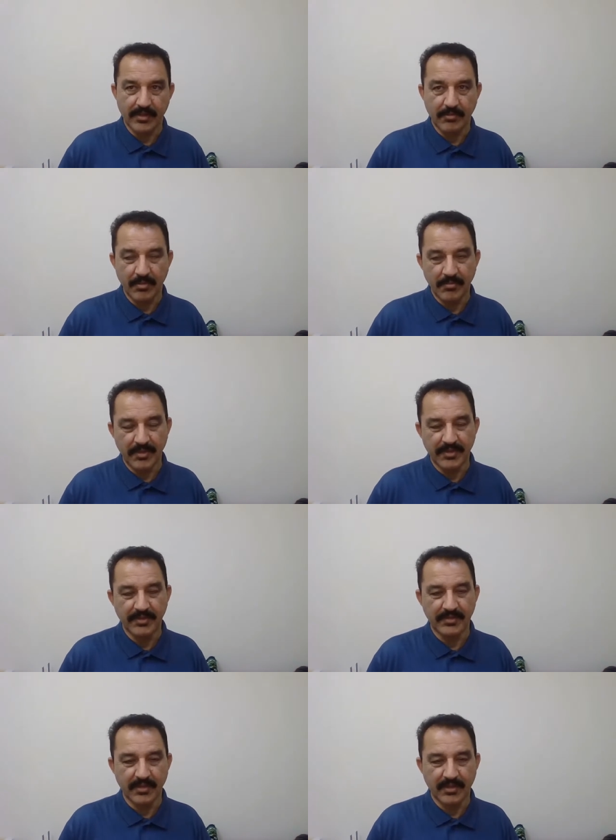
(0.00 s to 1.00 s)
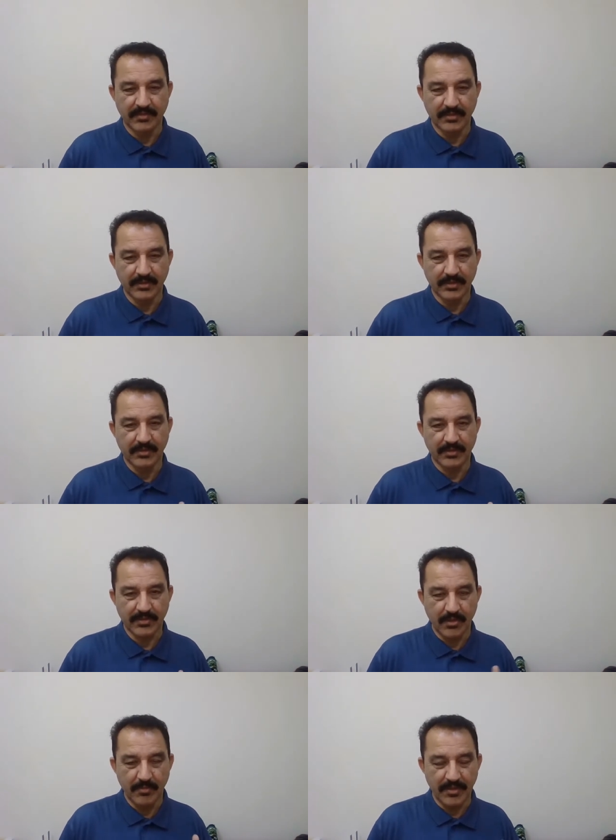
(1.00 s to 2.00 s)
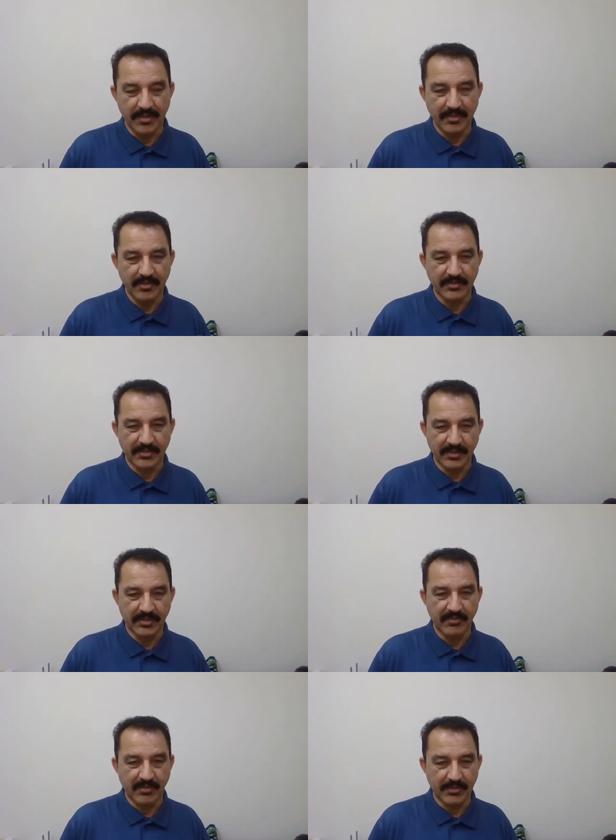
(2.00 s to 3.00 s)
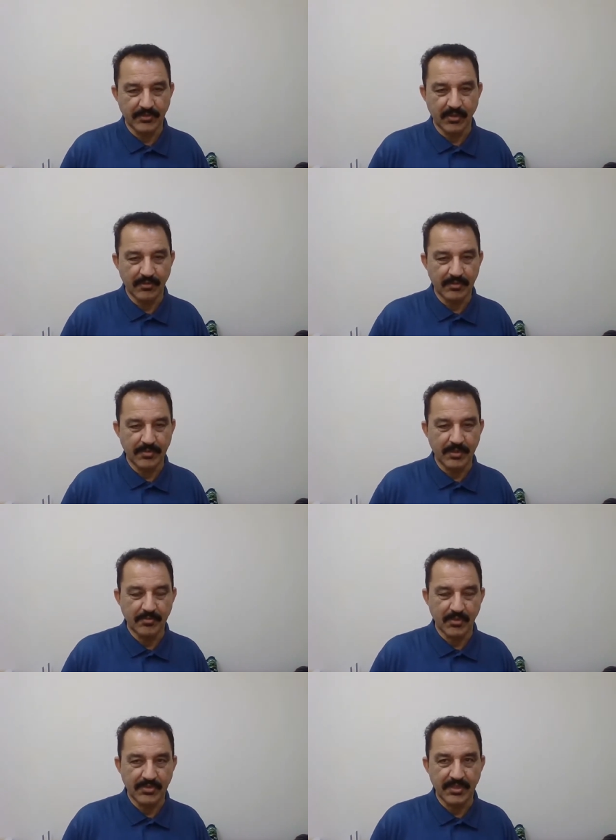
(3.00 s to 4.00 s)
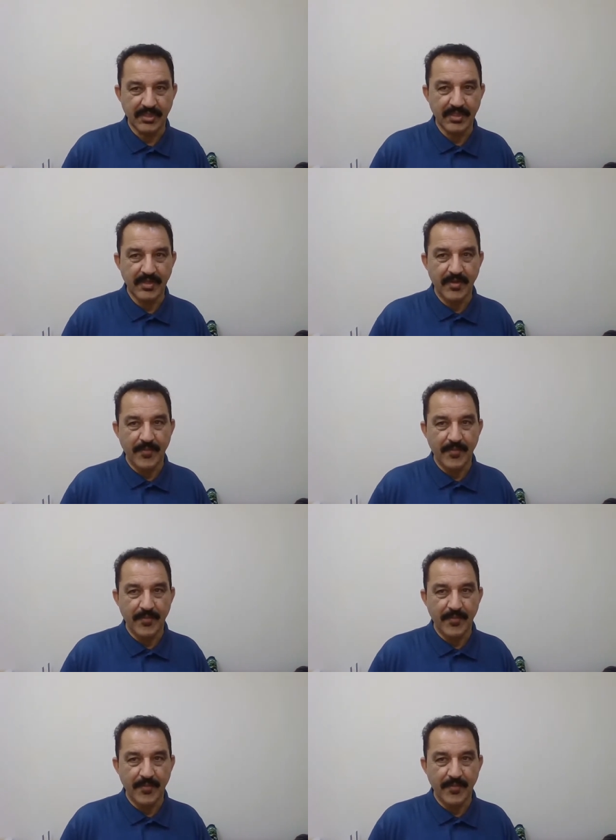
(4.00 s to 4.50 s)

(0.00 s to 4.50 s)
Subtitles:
capabilities of the raw materials and whatsoever, but mostly